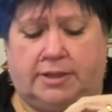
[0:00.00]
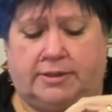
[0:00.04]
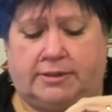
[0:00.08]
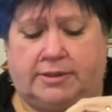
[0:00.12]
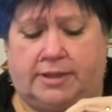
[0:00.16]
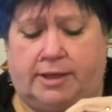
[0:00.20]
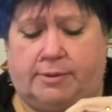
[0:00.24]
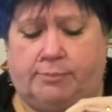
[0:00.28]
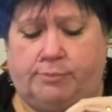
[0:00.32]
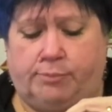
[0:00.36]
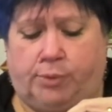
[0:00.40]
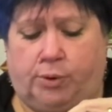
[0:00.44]

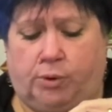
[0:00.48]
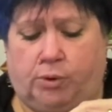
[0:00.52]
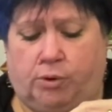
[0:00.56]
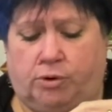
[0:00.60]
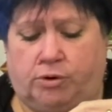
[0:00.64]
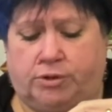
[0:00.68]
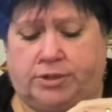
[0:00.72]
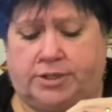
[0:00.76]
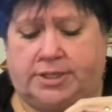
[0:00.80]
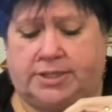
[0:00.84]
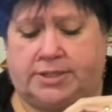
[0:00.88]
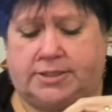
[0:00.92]
then put
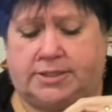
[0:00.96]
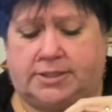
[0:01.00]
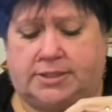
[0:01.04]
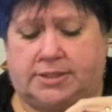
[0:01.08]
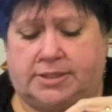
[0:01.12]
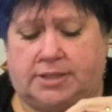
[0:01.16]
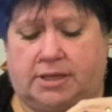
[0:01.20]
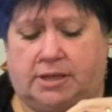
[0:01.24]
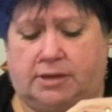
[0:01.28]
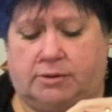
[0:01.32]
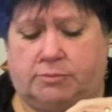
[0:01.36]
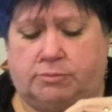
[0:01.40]
on
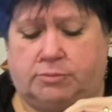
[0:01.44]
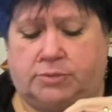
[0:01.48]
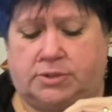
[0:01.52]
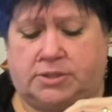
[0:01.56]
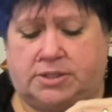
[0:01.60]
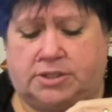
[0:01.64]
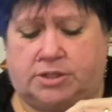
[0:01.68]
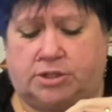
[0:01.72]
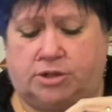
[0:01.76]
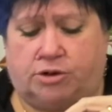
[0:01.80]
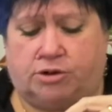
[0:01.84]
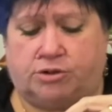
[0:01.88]
his
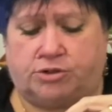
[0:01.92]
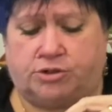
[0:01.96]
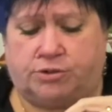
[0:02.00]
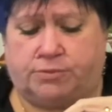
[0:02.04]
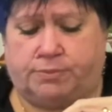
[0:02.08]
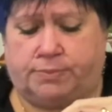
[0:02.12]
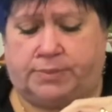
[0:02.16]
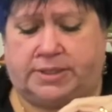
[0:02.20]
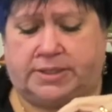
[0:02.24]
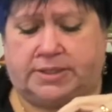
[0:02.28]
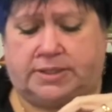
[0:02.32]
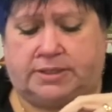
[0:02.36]
moustache
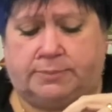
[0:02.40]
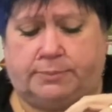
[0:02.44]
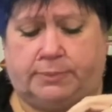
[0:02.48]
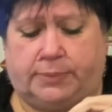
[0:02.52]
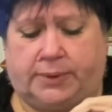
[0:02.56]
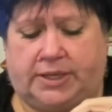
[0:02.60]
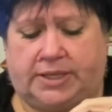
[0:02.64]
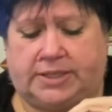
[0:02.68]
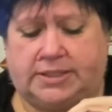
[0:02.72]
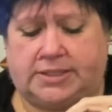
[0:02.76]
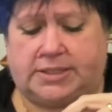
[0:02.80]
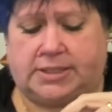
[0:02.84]
and bits and
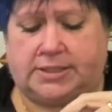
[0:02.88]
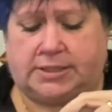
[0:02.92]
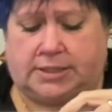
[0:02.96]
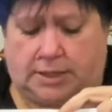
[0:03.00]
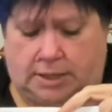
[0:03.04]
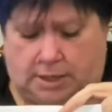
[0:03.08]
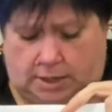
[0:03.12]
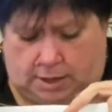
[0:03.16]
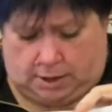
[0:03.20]
pieces.